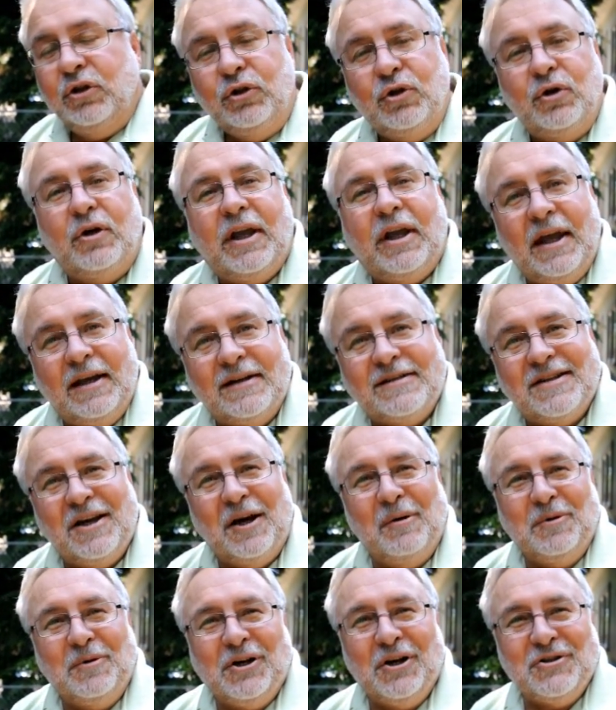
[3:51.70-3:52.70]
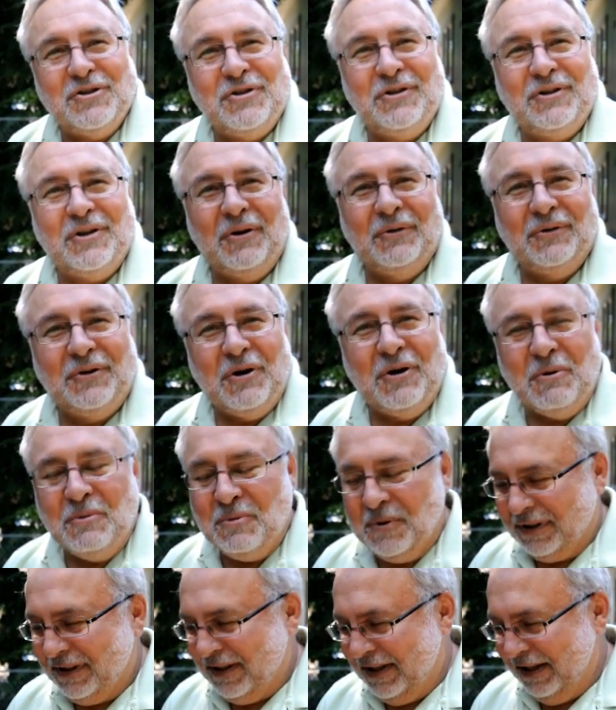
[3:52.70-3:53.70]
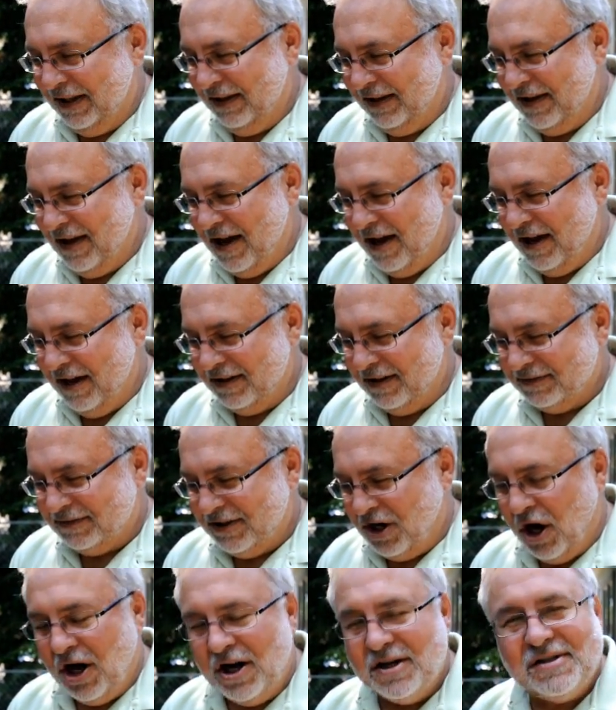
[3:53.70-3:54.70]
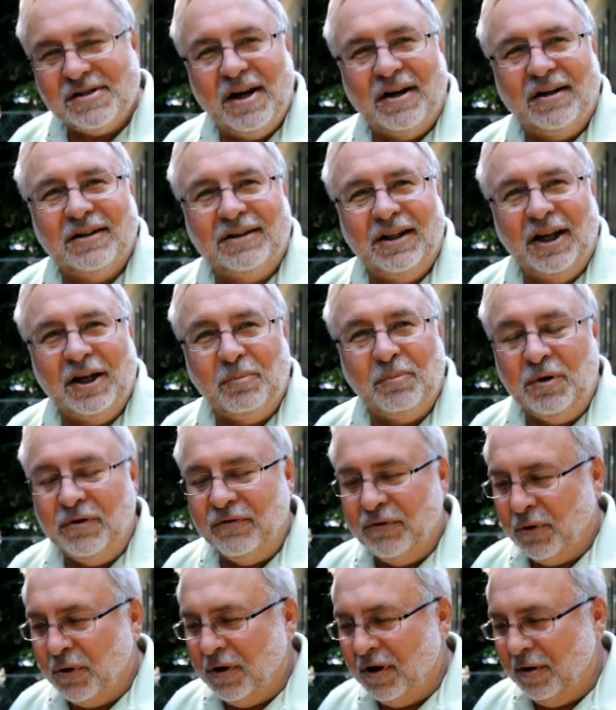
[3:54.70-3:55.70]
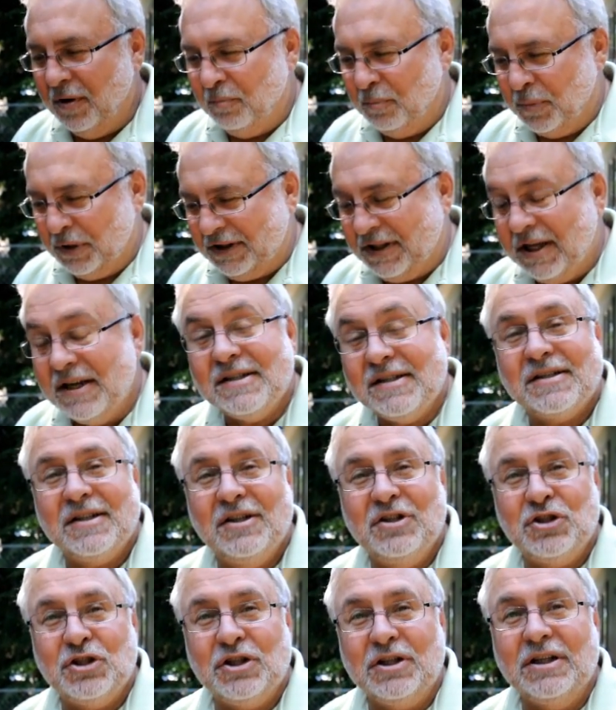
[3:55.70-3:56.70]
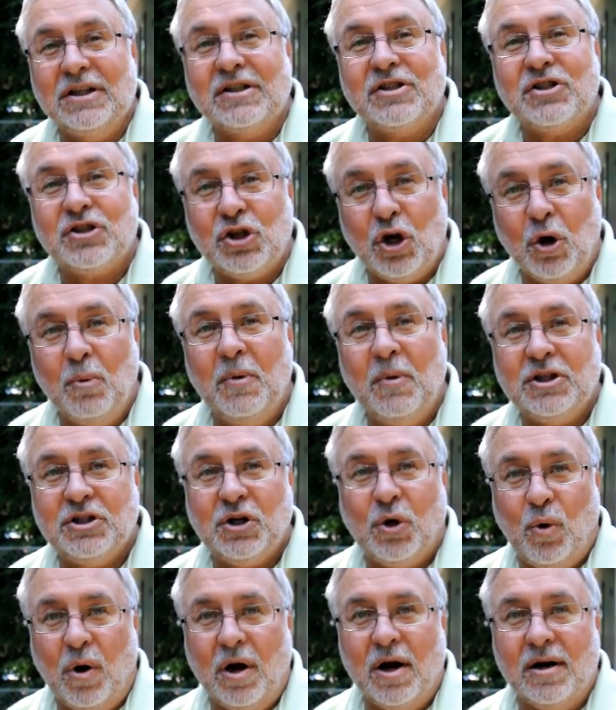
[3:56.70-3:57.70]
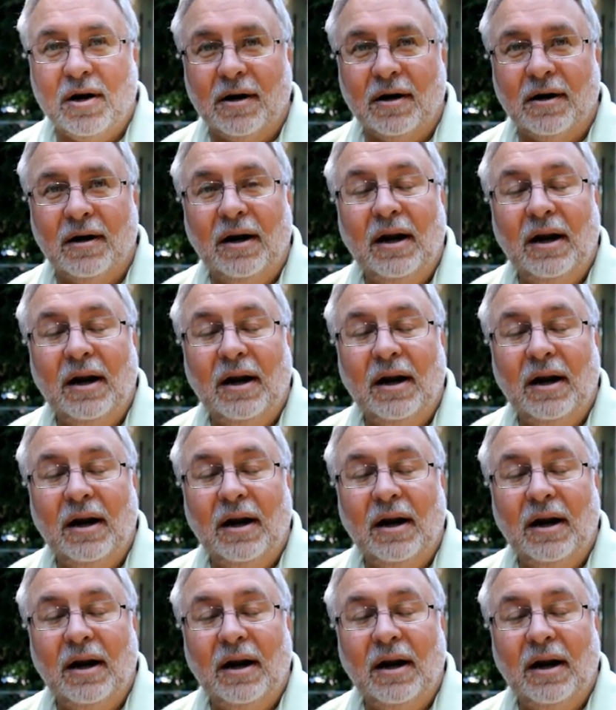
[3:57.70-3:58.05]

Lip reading: You can't tell because you don't know what the car sounded like before, but this engine is so much quieter.